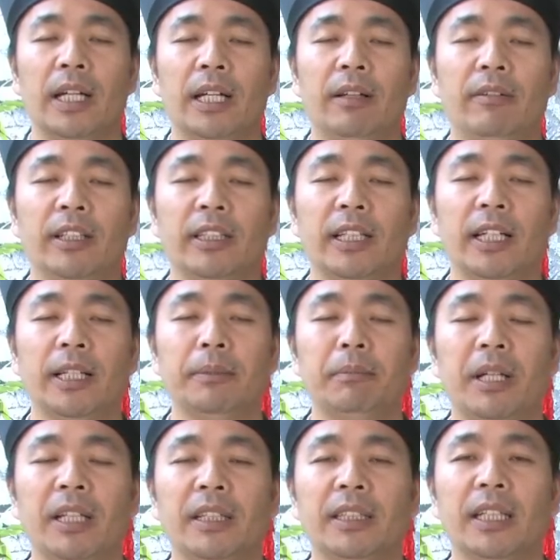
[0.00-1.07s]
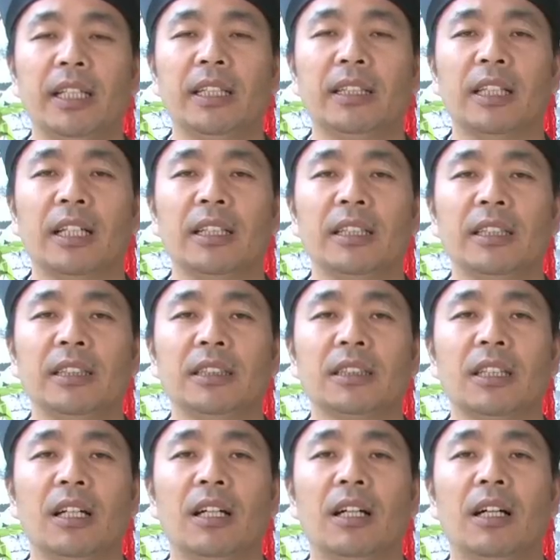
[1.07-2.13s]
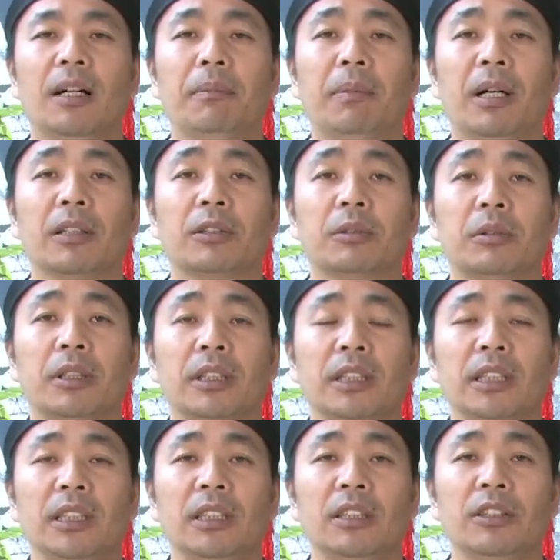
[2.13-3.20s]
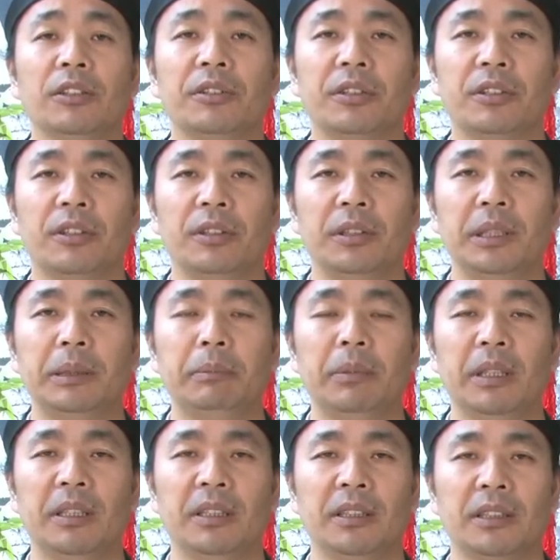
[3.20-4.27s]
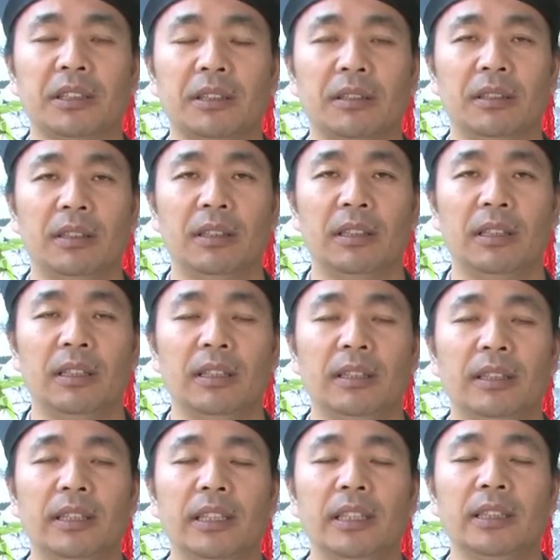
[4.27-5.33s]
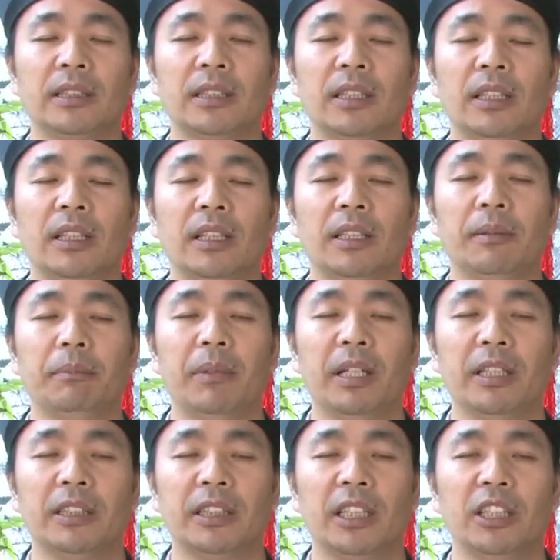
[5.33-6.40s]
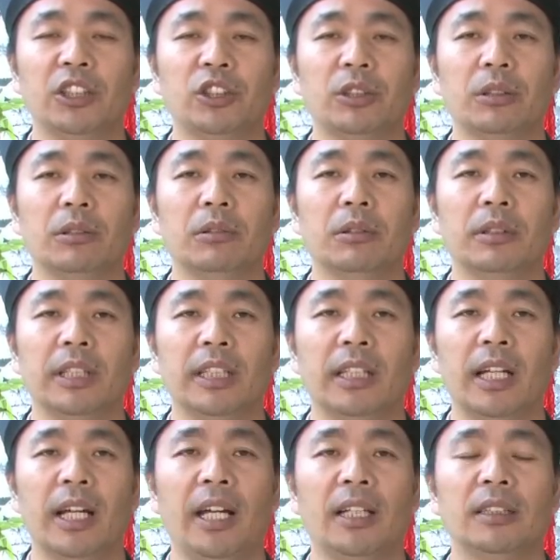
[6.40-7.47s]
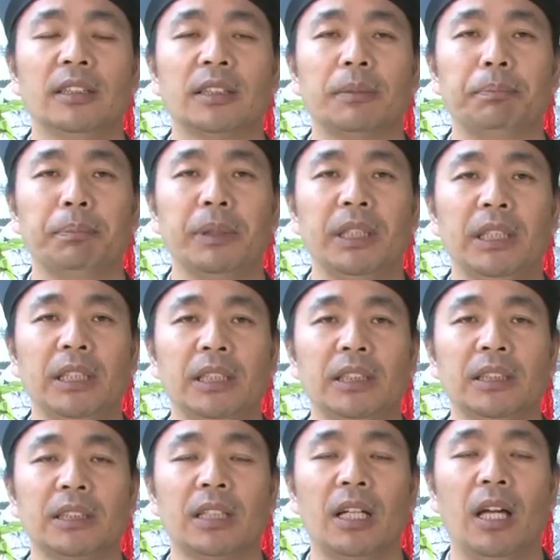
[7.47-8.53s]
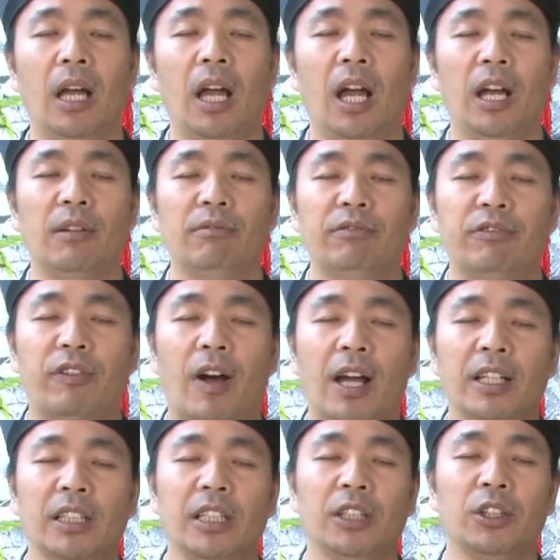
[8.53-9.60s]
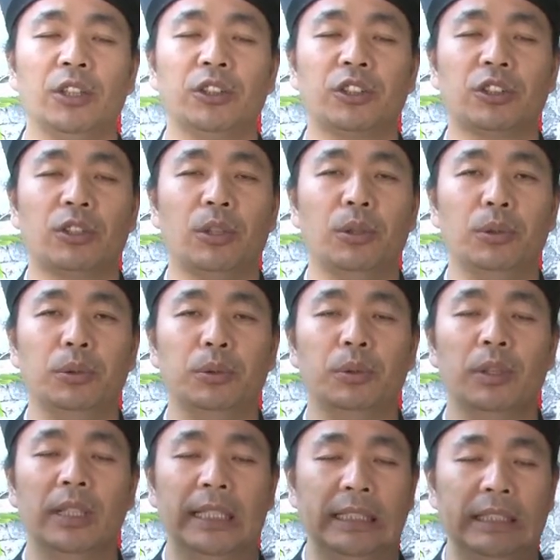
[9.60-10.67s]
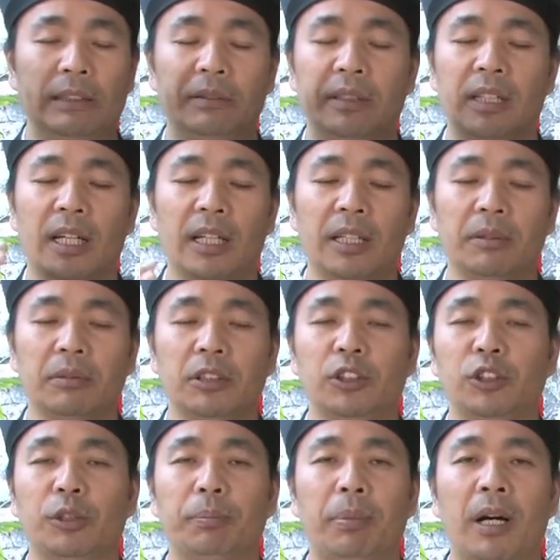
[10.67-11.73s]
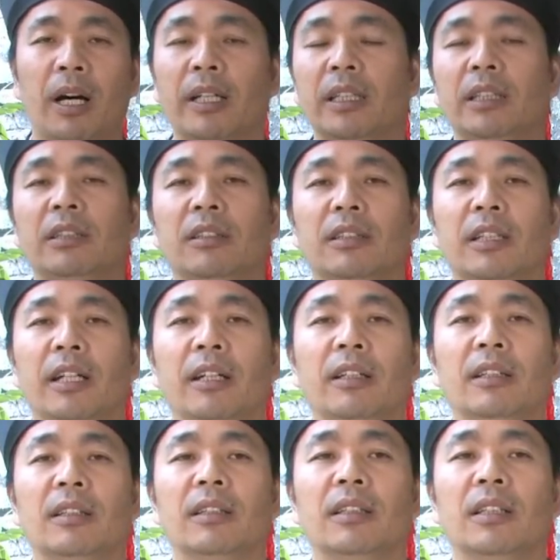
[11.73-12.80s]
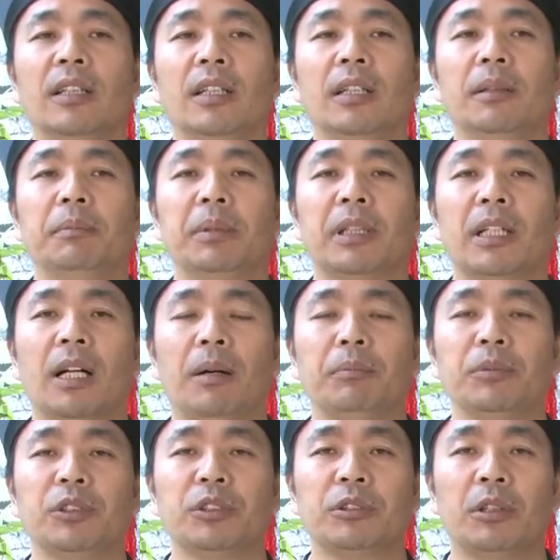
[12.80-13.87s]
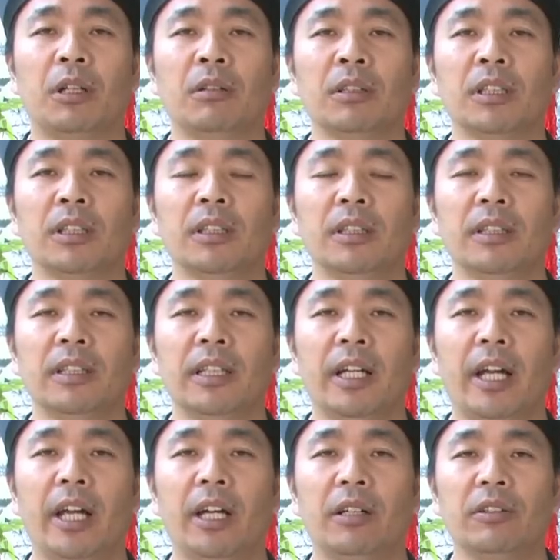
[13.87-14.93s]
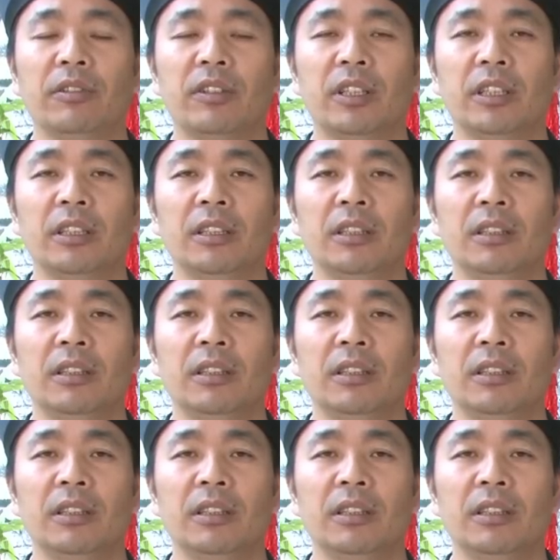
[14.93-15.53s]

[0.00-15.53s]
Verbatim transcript: Every day meditate like this about 20 to 30 minutes. This meditation will enhance the peace and finding your soul united with your body together, become stronger, healthy,